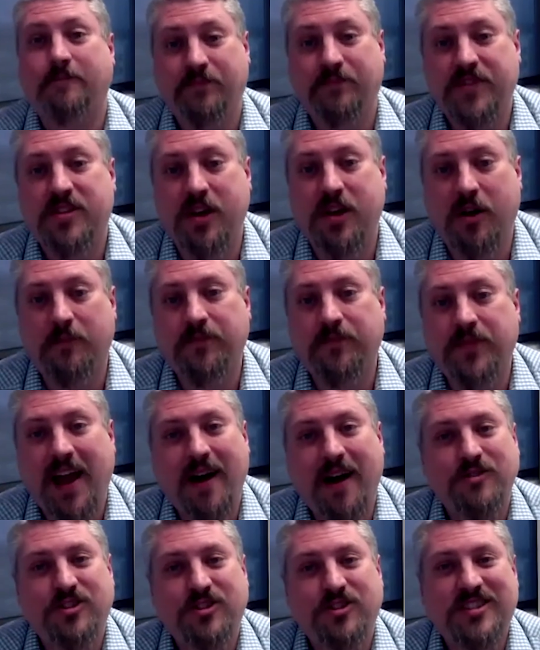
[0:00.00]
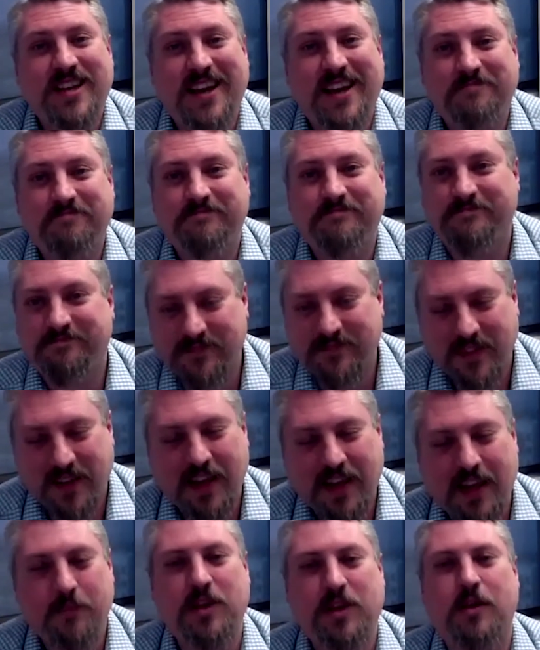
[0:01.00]
So I would just say,
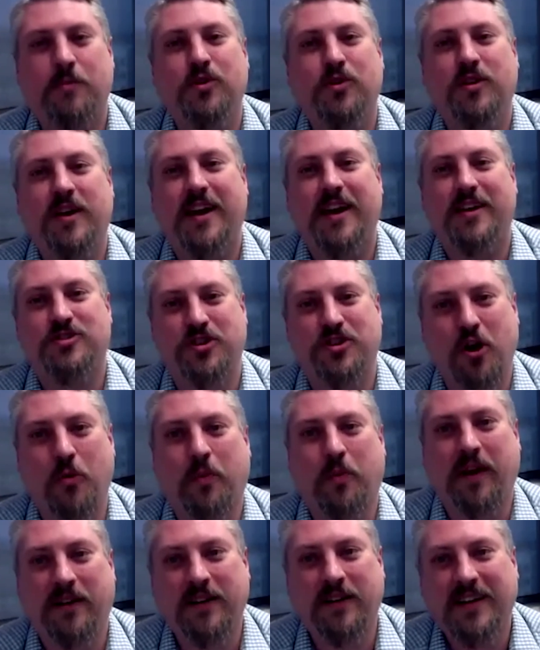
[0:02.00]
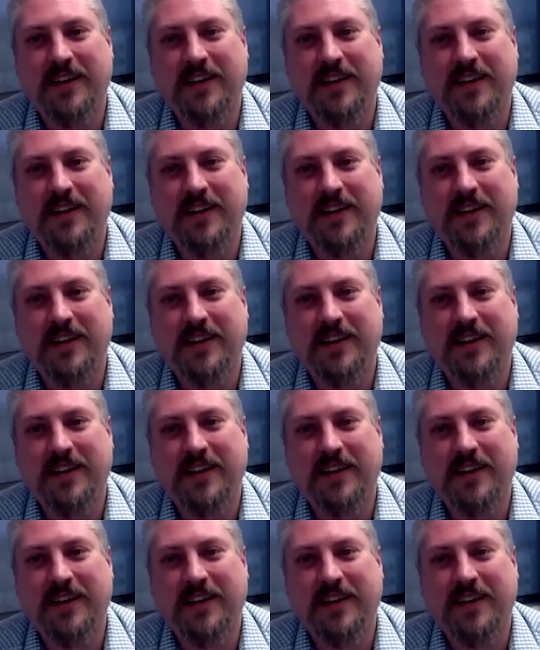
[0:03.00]
keep the communication open.